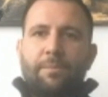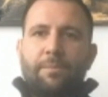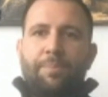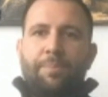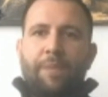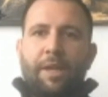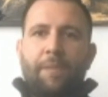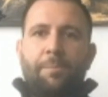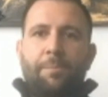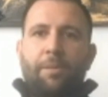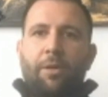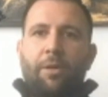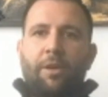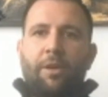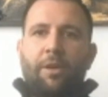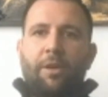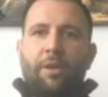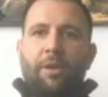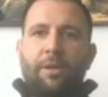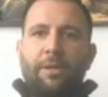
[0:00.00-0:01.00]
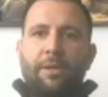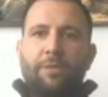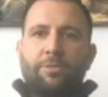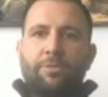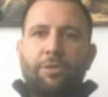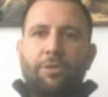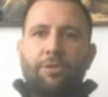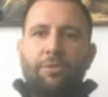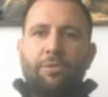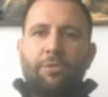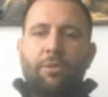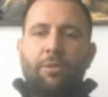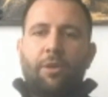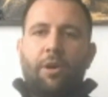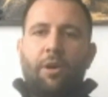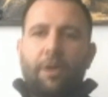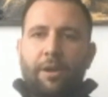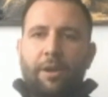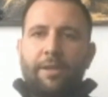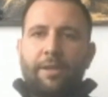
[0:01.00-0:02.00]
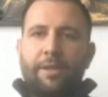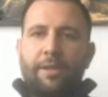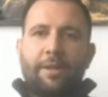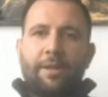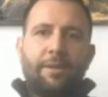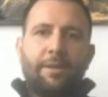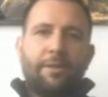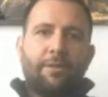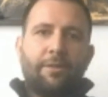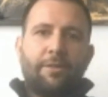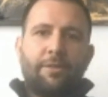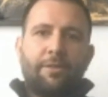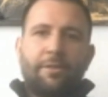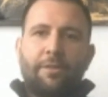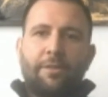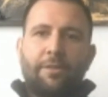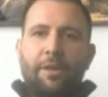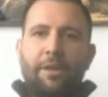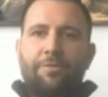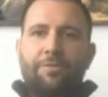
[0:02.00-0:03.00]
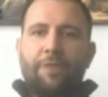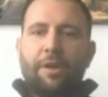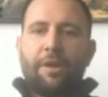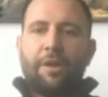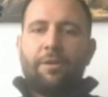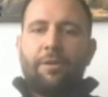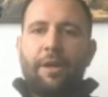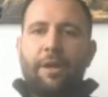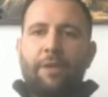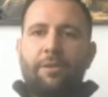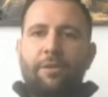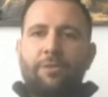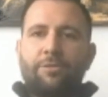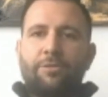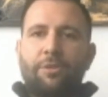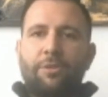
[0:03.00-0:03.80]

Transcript: picking apart the teams who are contenders and figuring out